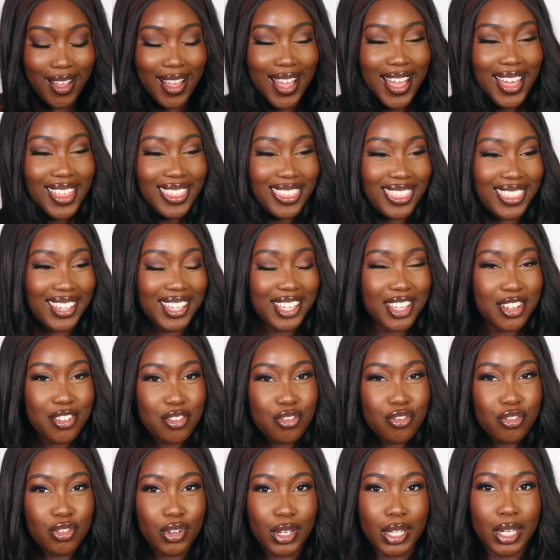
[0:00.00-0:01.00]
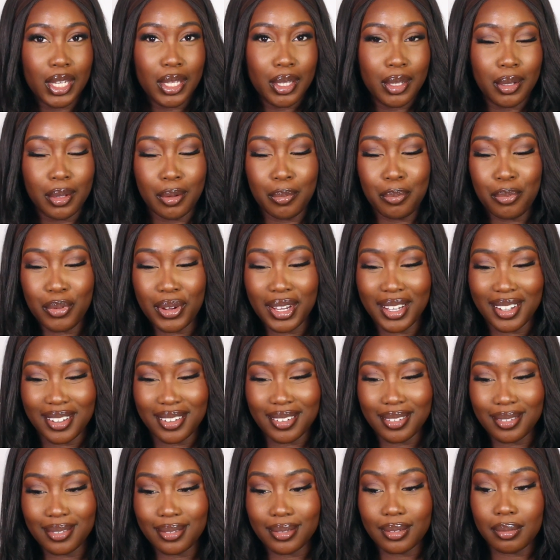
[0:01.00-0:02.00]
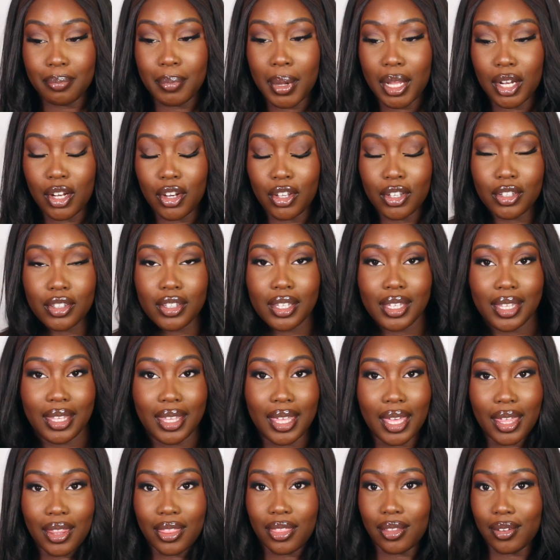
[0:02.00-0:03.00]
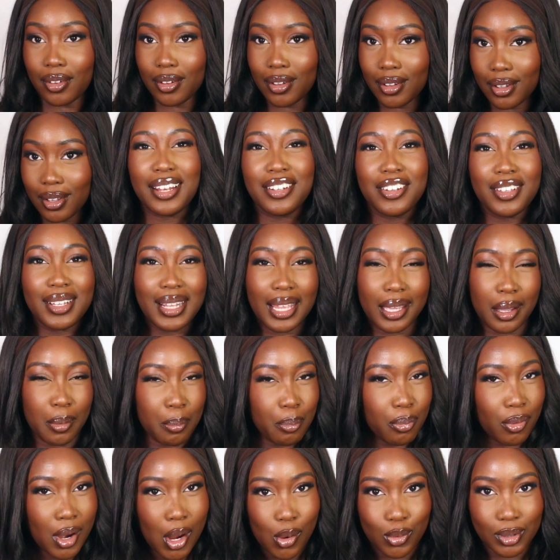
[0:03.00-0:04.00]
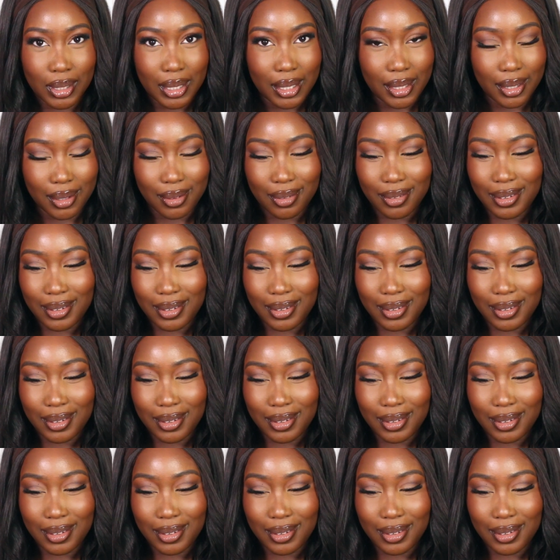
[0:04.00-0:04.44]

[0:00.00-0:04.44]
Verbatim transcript: I think it really brings my look together. I look like a brownie.